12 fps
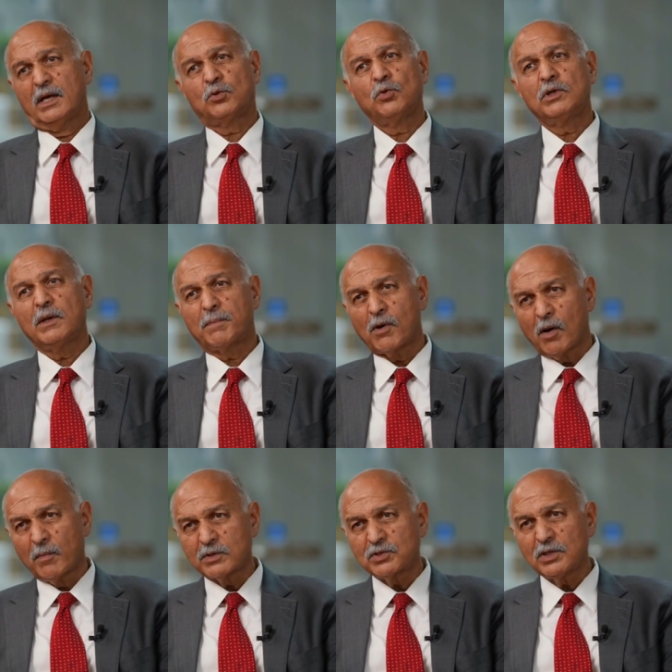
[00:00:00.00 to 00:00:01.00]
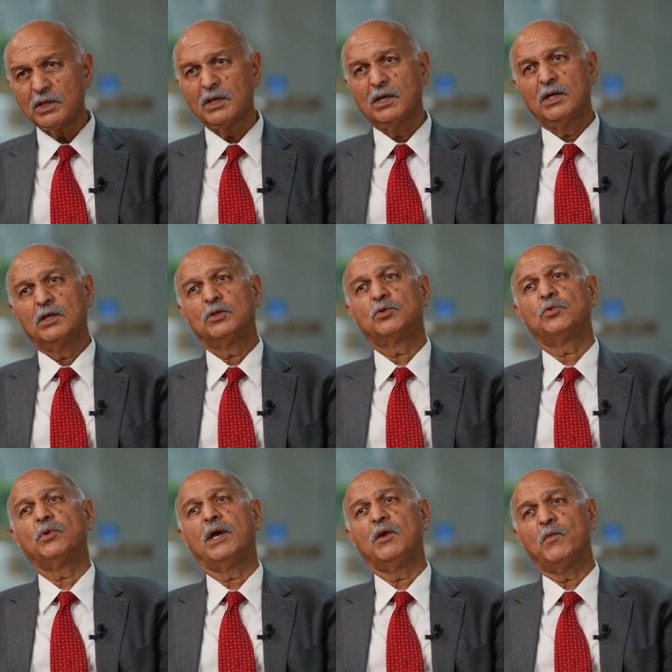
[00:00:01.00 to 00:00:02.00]
through diplomacy,
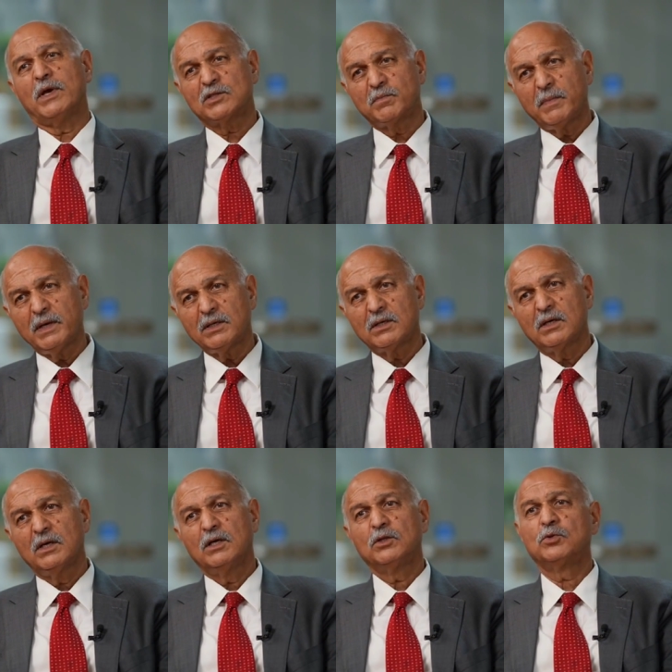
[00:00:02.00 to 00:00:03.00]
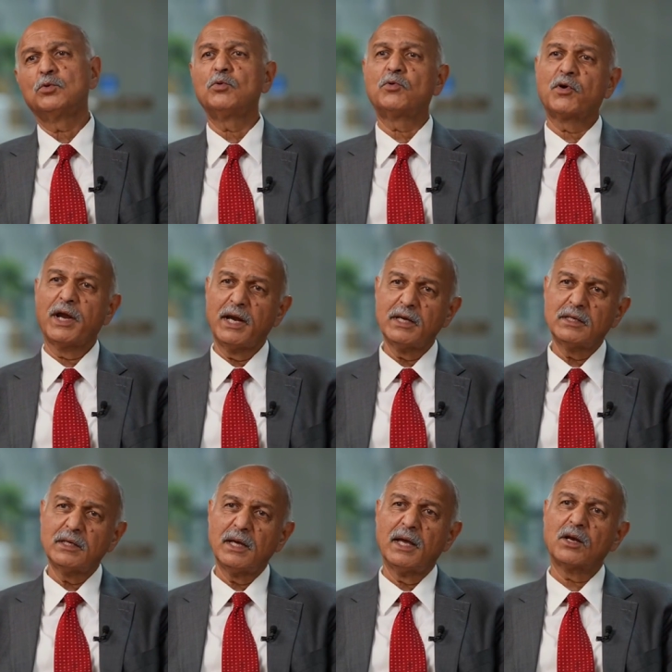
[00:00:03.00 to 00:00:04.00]
through investment, through
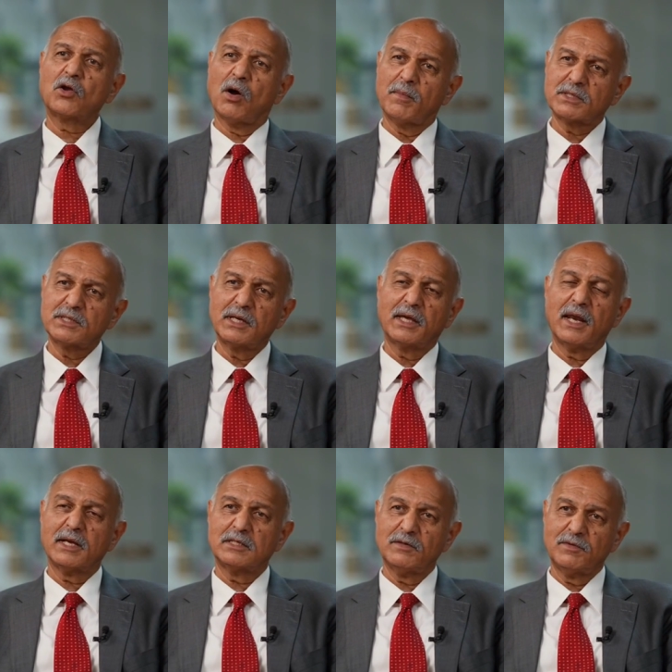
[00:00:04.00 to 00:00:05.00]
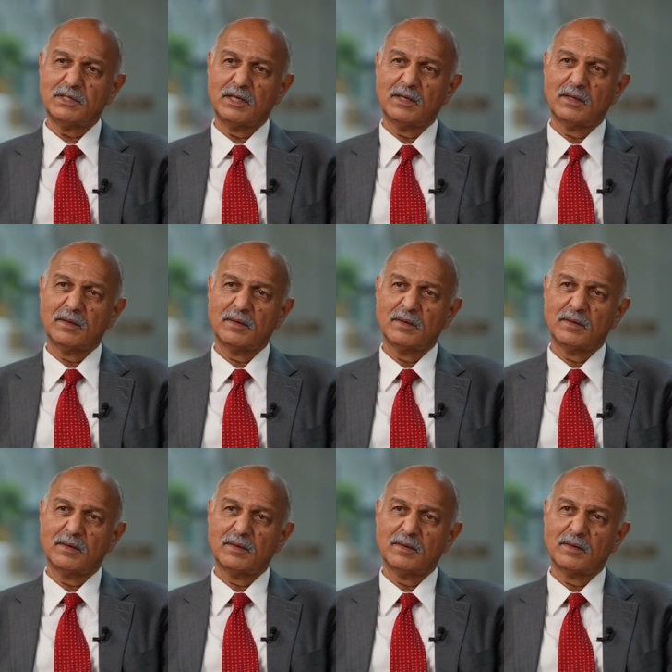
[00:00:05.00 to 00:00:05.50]
trade and commerce and connectivity.